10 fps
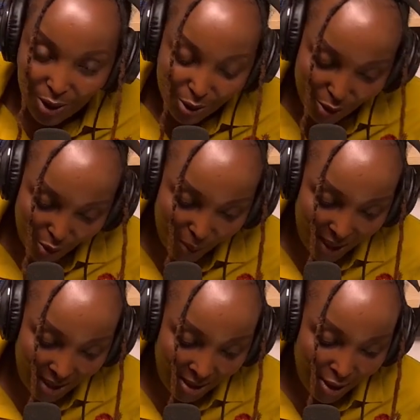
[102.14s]

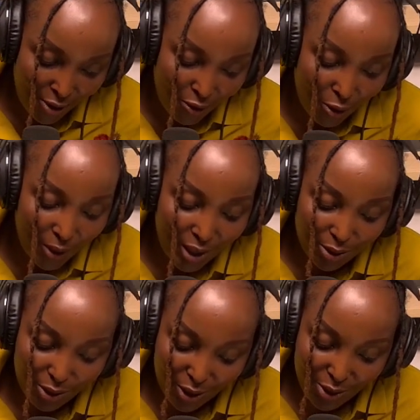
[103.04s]
well, for when
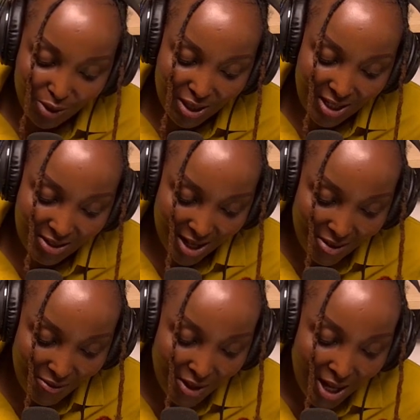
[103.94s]
you go to the
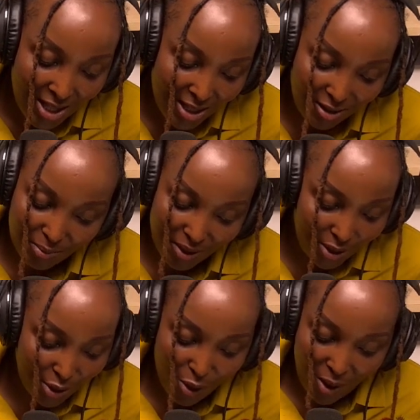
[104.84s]
grave, there'll be
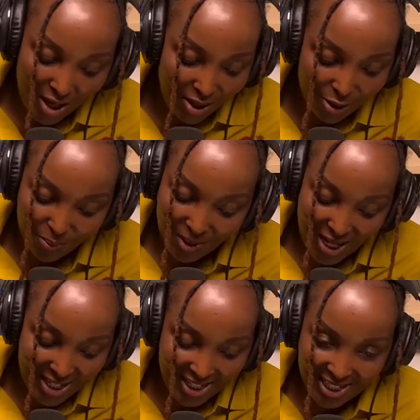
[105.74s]
no work or
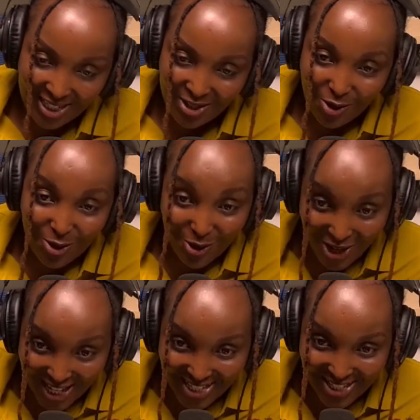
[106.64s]
planning or
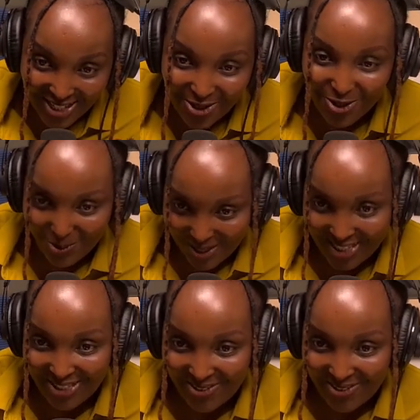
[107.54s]
knowledge or wisdom.